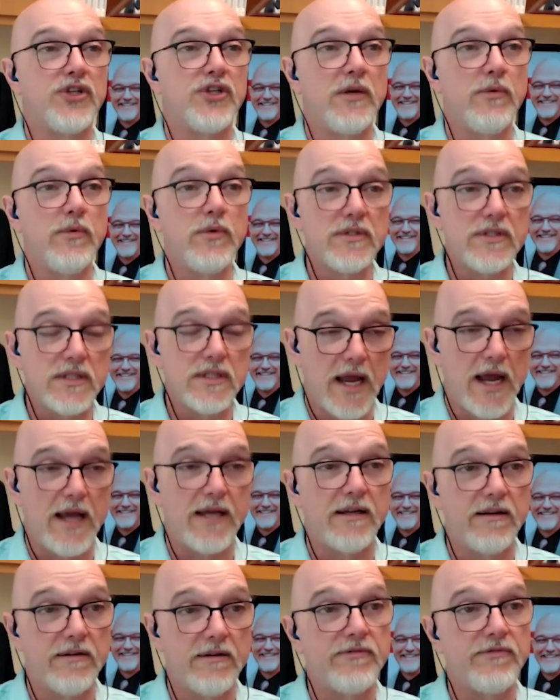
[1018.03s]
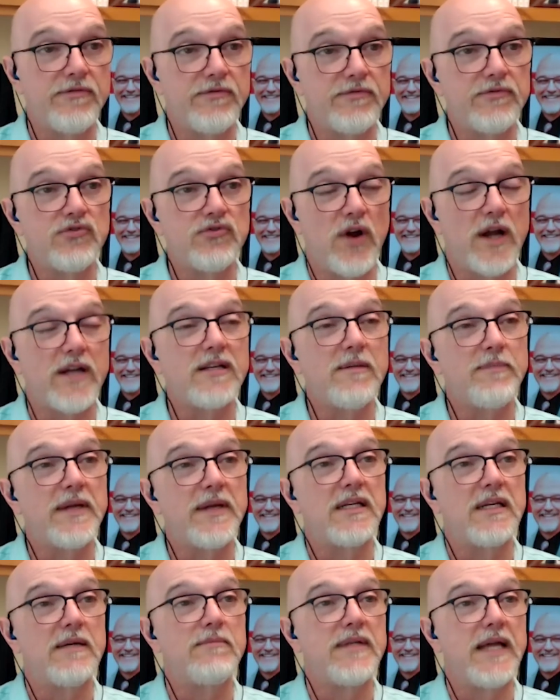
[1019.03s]
She was kind of trying to
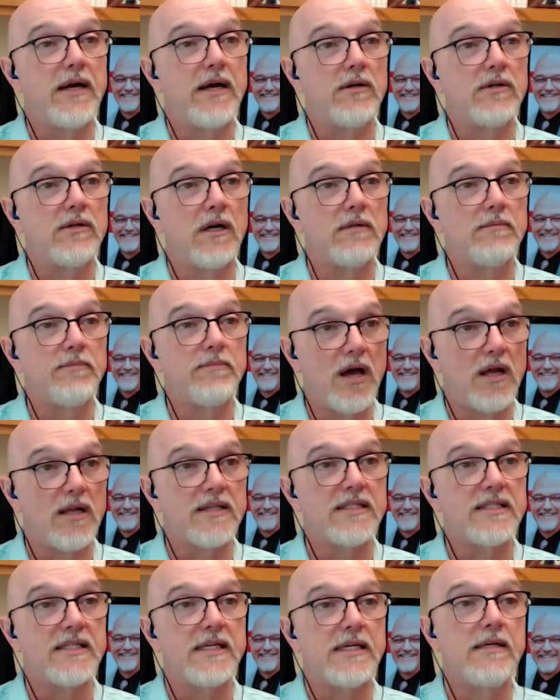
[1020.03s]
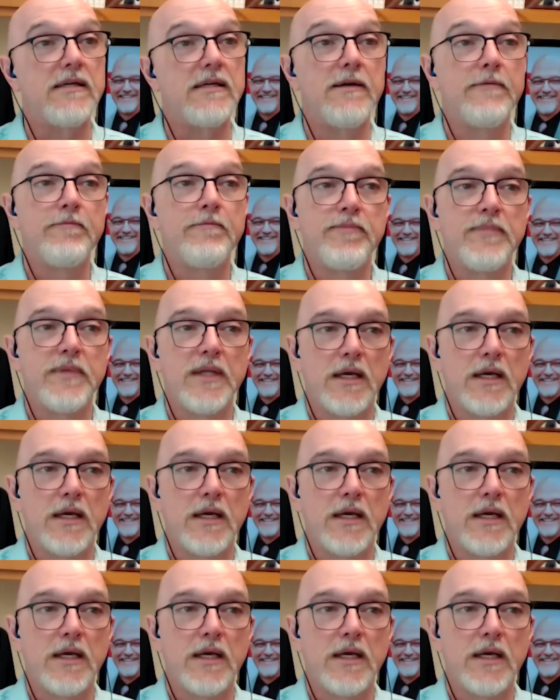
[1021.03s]
pin him down on policy,